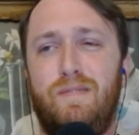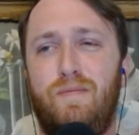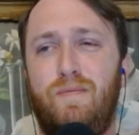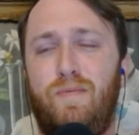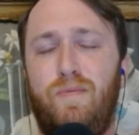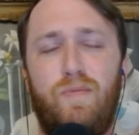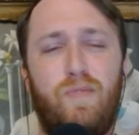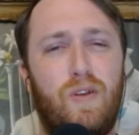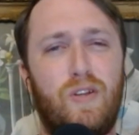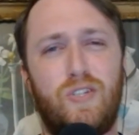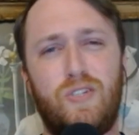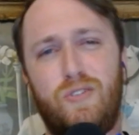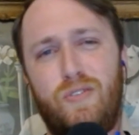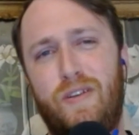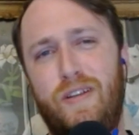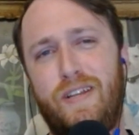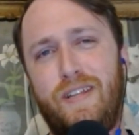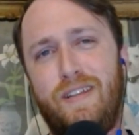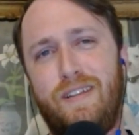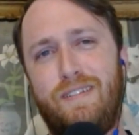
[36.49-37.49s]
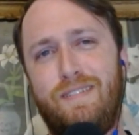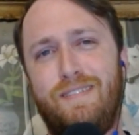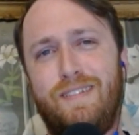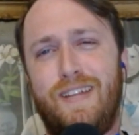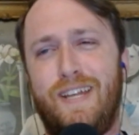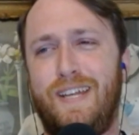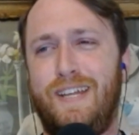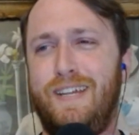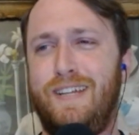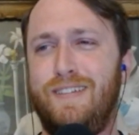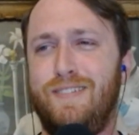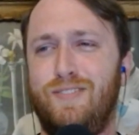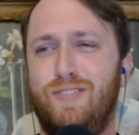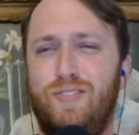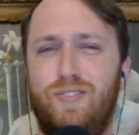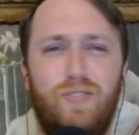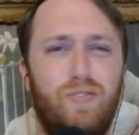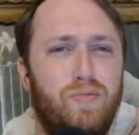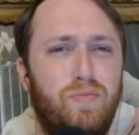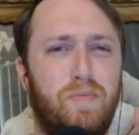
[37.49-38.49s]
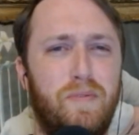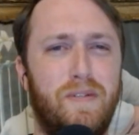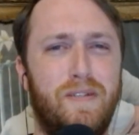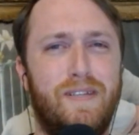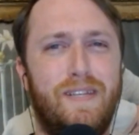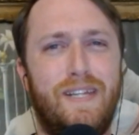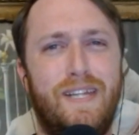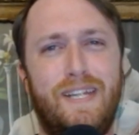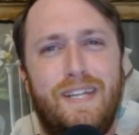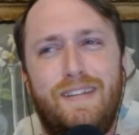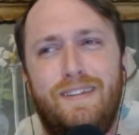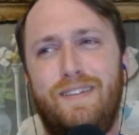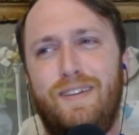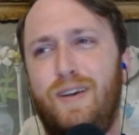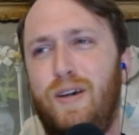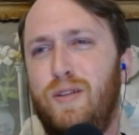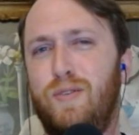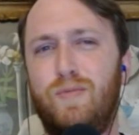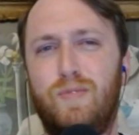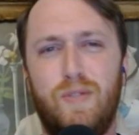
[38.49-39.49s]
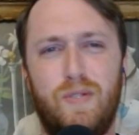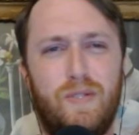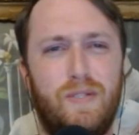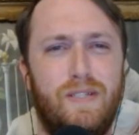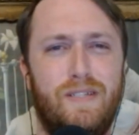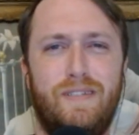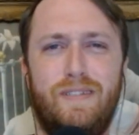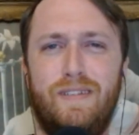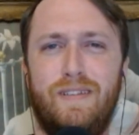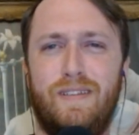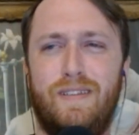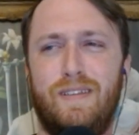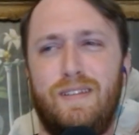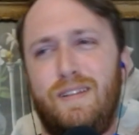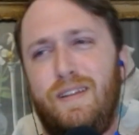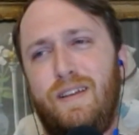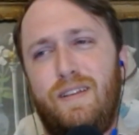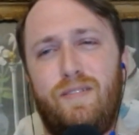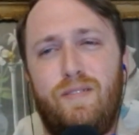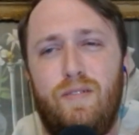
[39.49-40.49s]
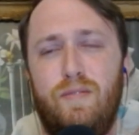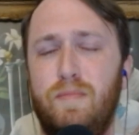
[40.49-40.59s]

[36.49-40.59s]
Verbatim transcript: frustrating and stupid and unrealistic and I don't know,